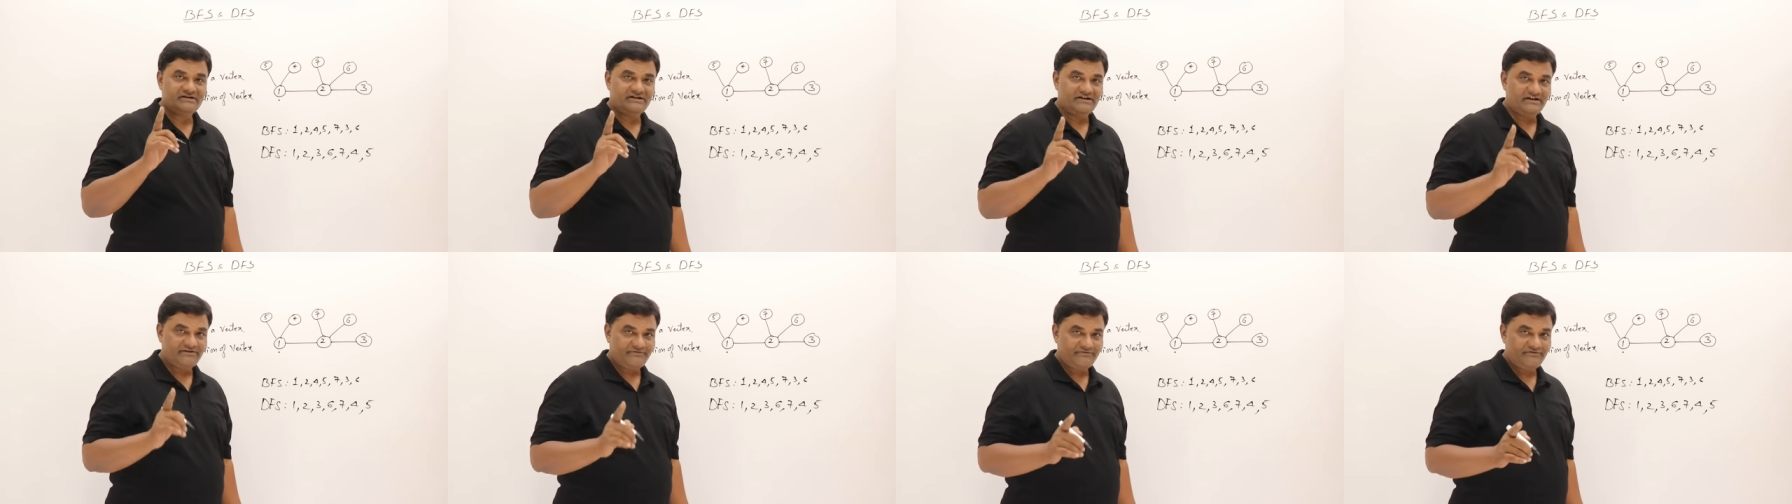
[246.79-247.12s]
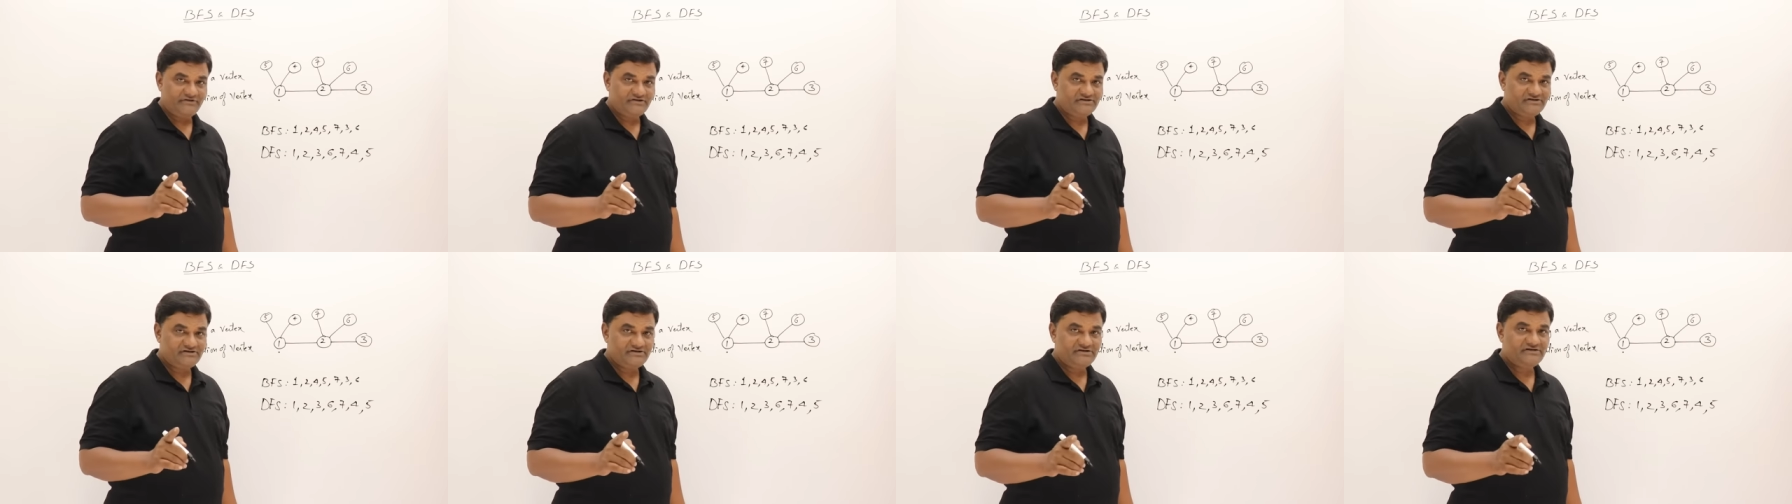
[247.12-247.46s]
and depth
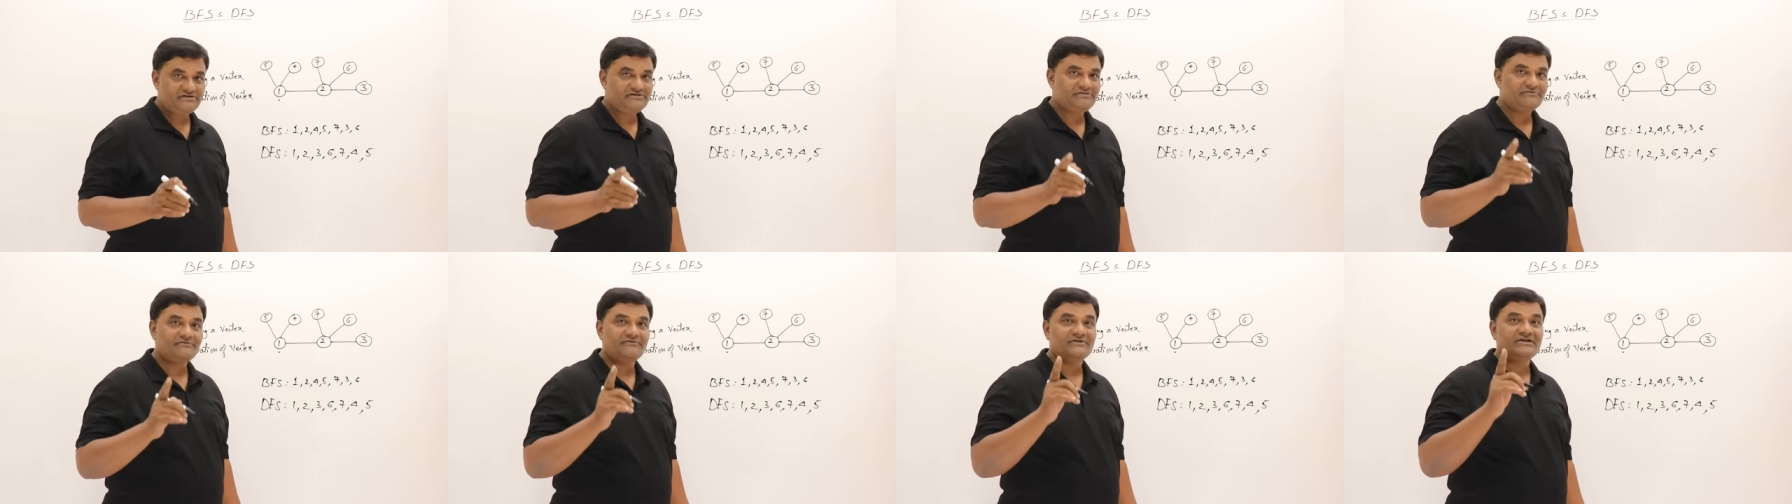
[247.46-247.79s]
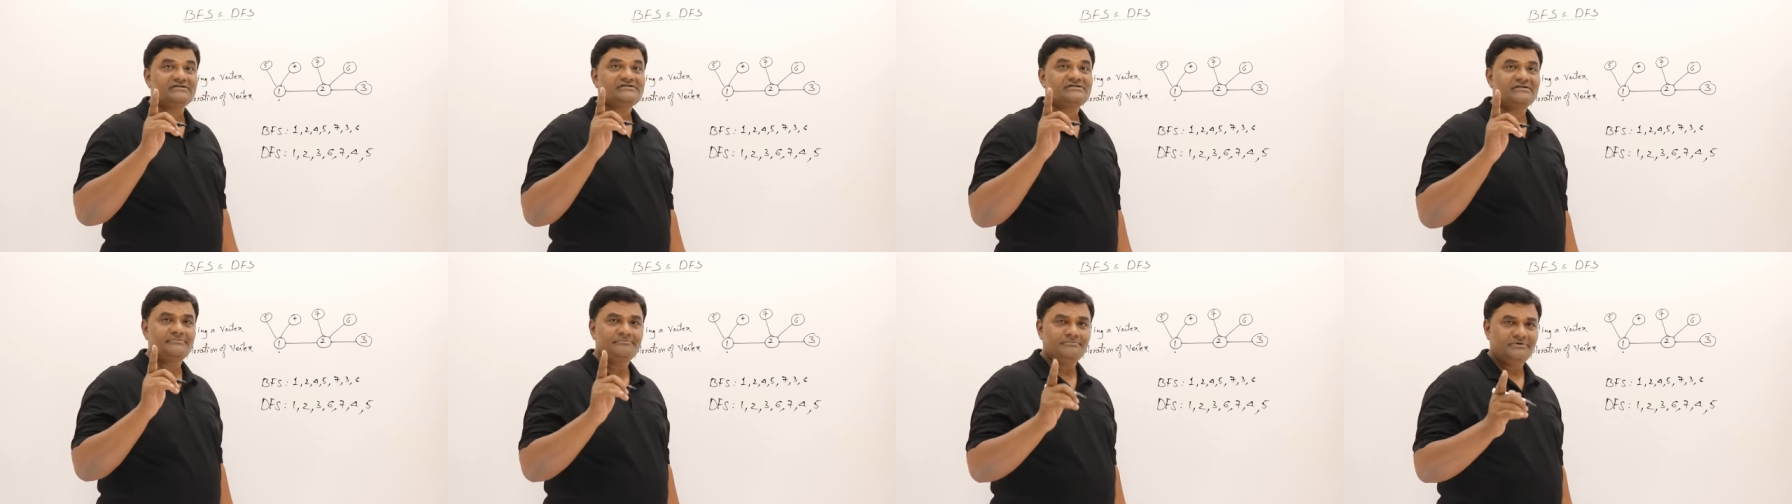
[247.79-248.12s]
first search with
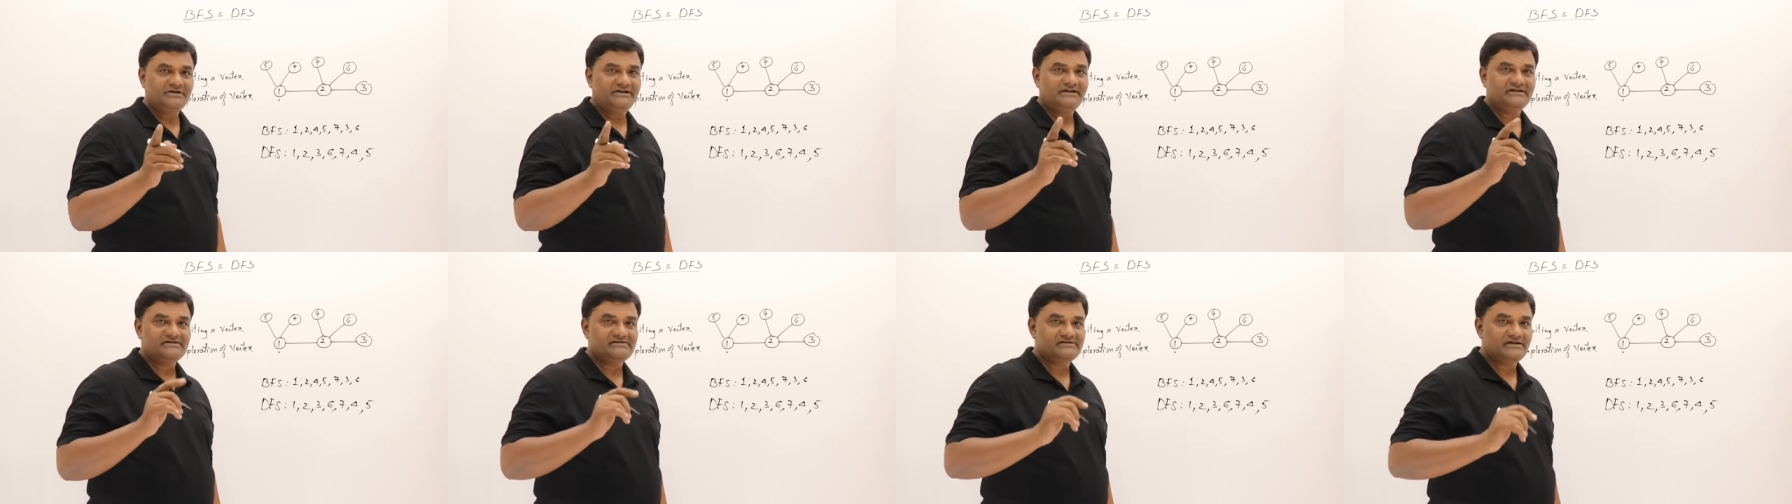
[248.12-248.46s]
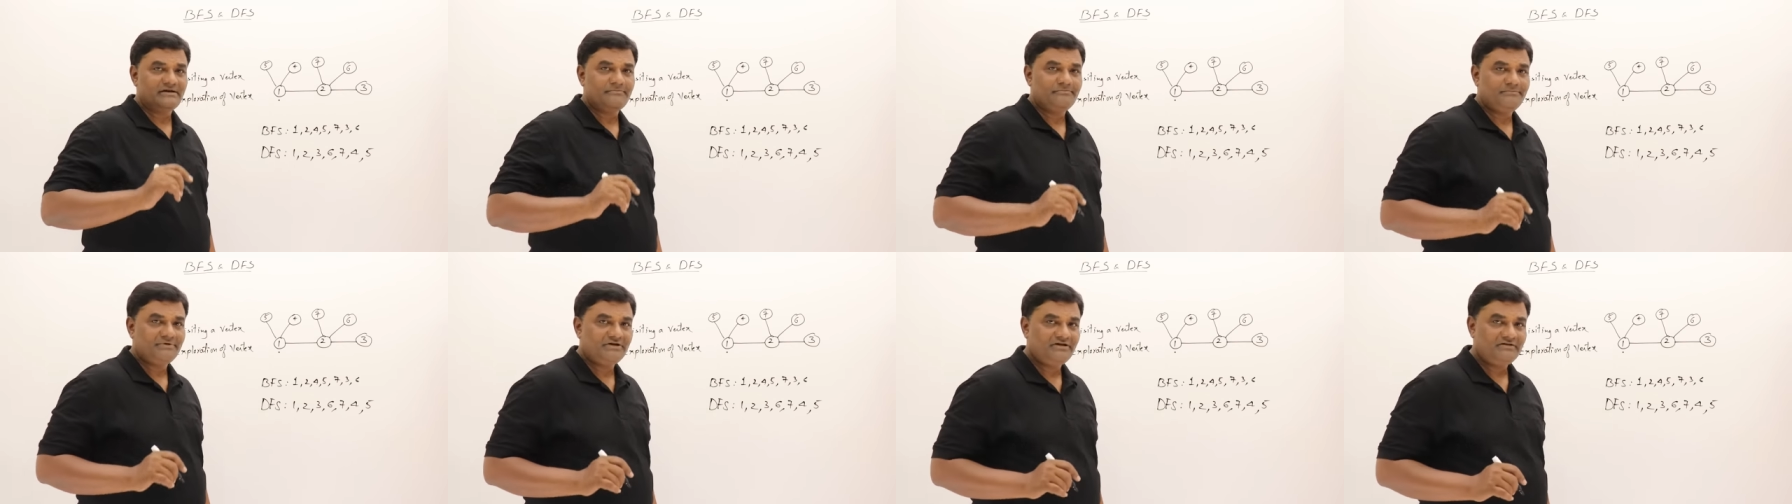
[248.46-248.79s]
a simple
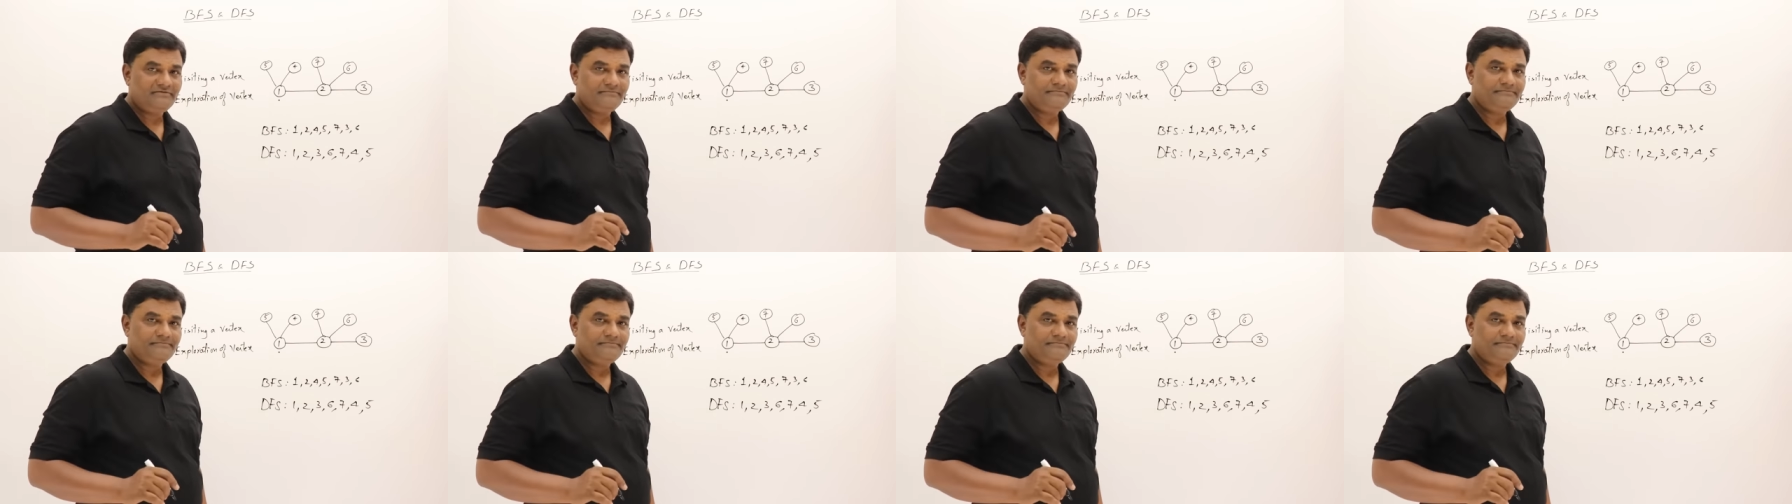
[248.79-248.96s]
example.